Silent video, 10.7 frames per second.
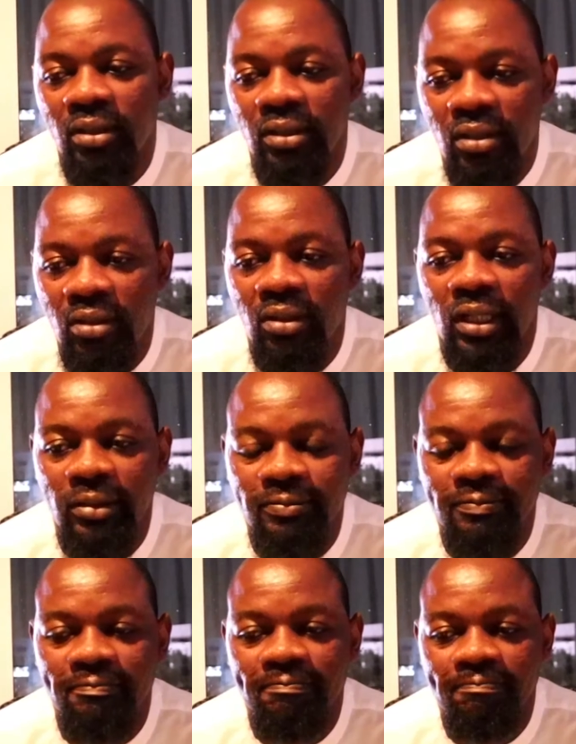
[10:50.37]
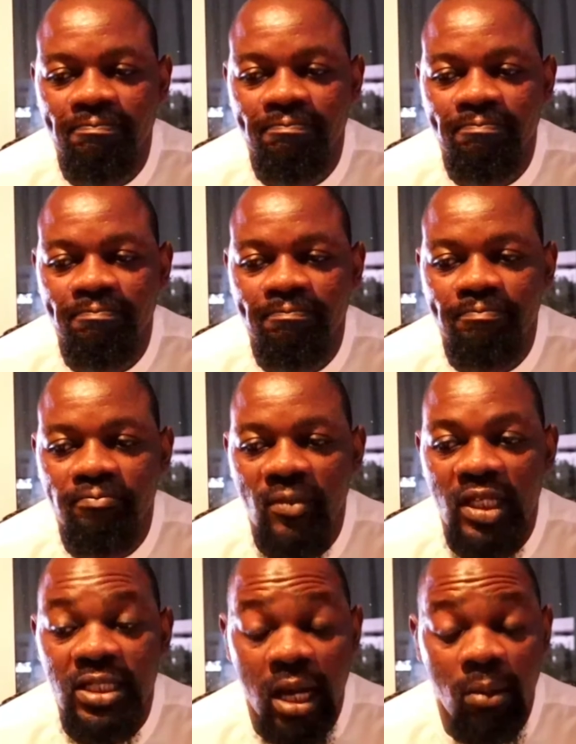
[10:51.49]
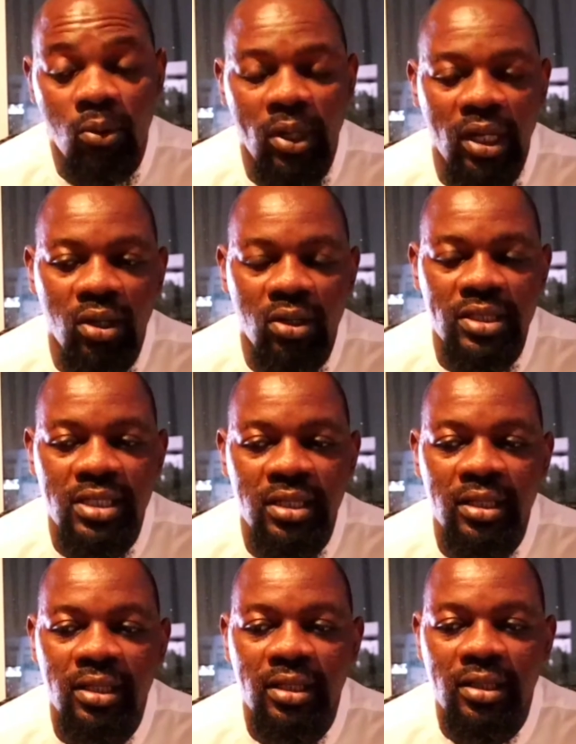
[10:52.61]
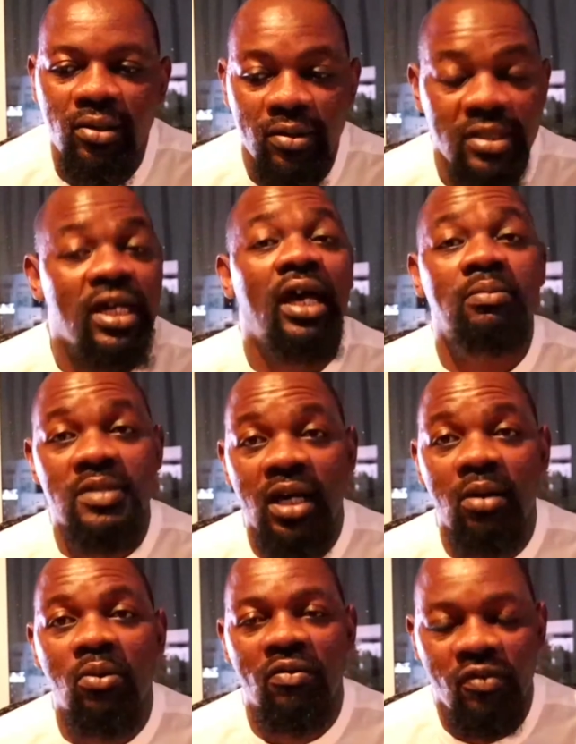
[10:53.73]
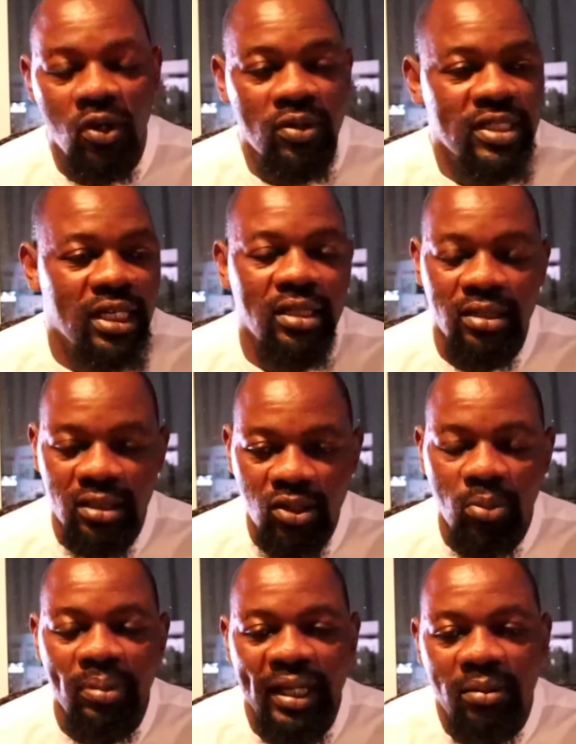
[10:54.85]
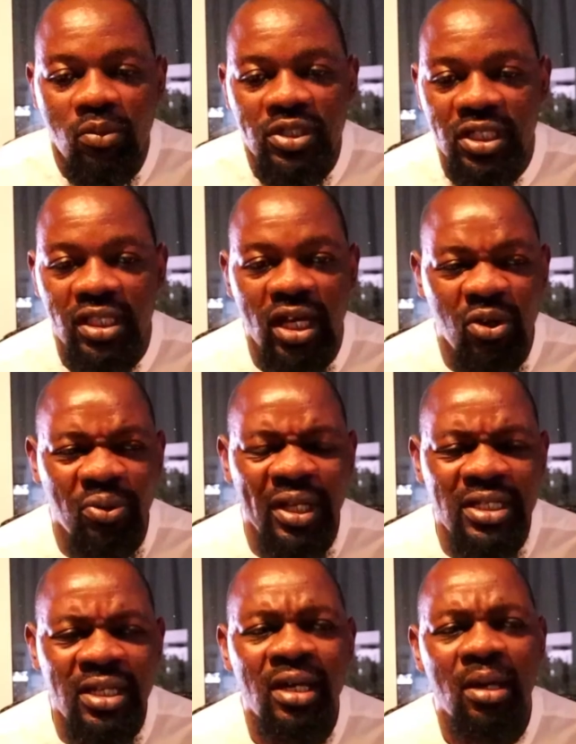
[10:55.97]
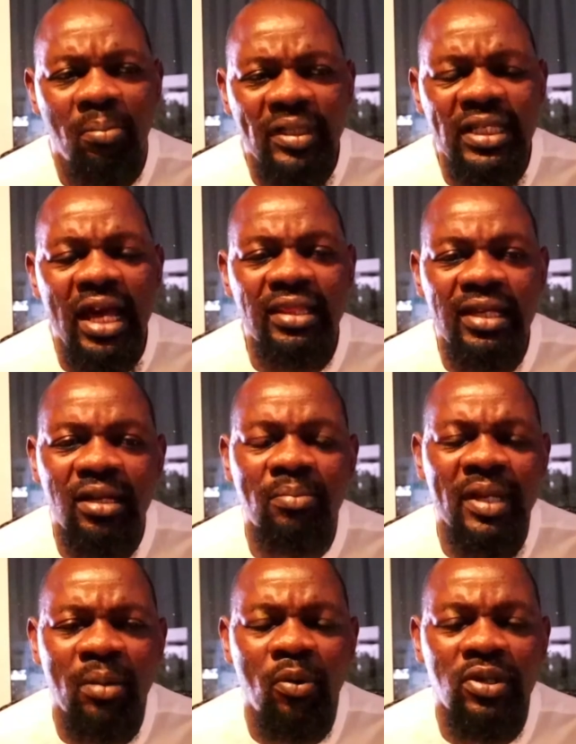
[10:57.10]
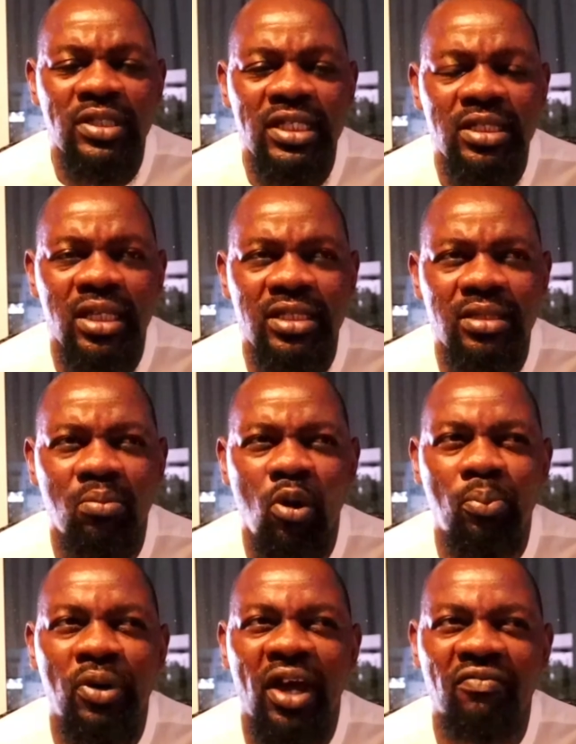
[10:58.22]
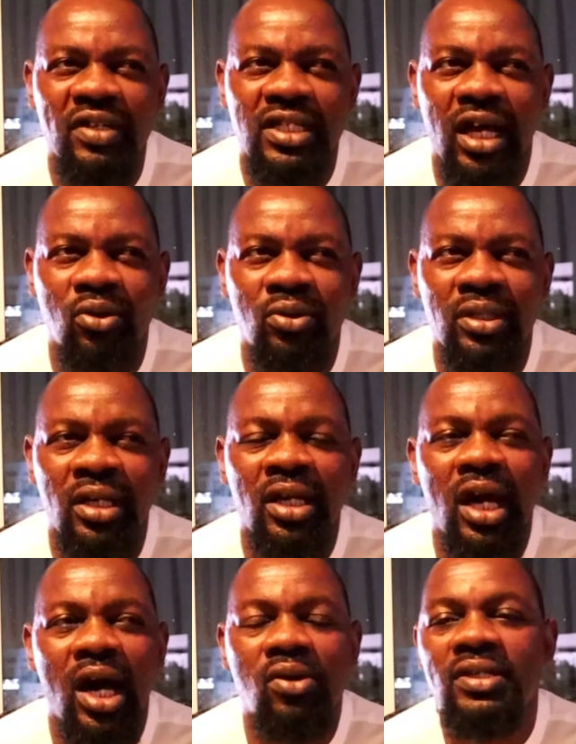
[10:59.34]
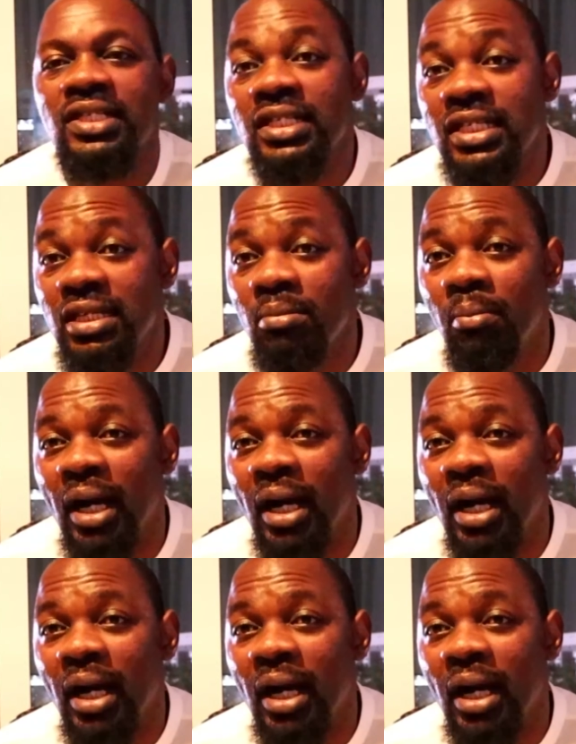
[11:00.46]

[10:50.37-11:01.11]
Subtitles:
Thabo a lot, because I am Thabo, of course, and, you know, Black Motion, they're great. But I think Metabong is more private. I don't see him